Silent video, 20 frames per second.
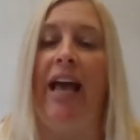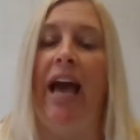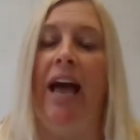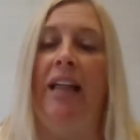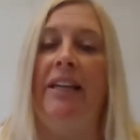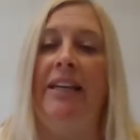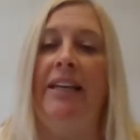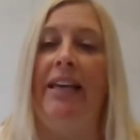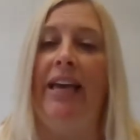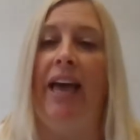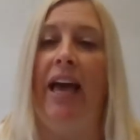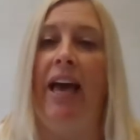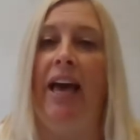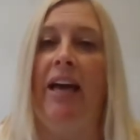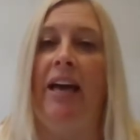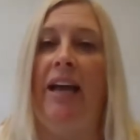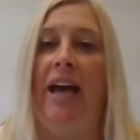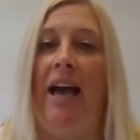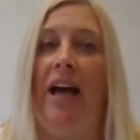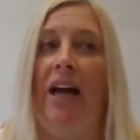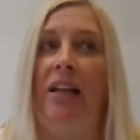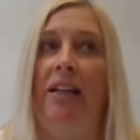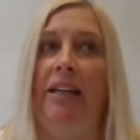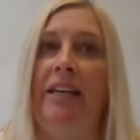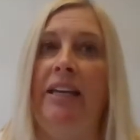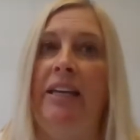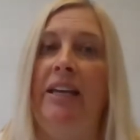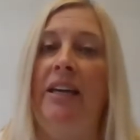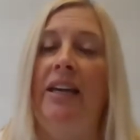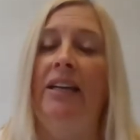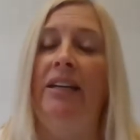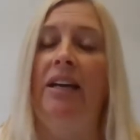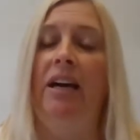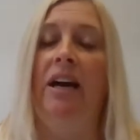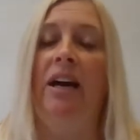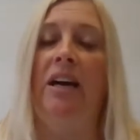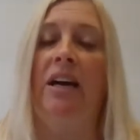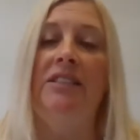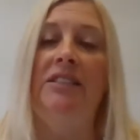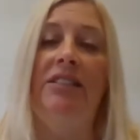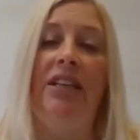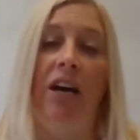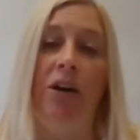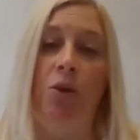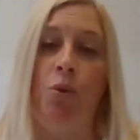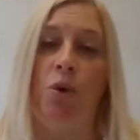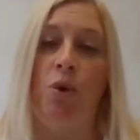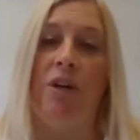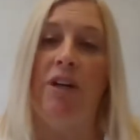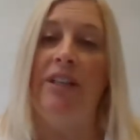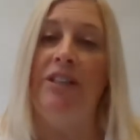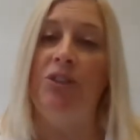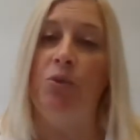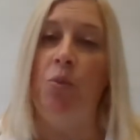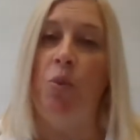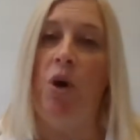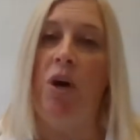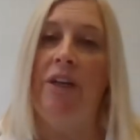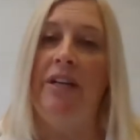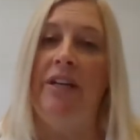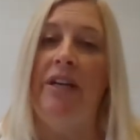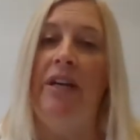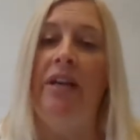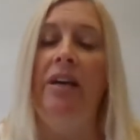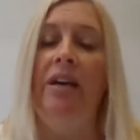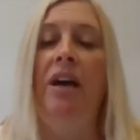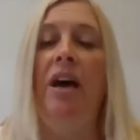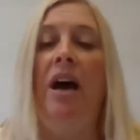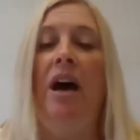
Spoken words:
alleycatalley.org is one.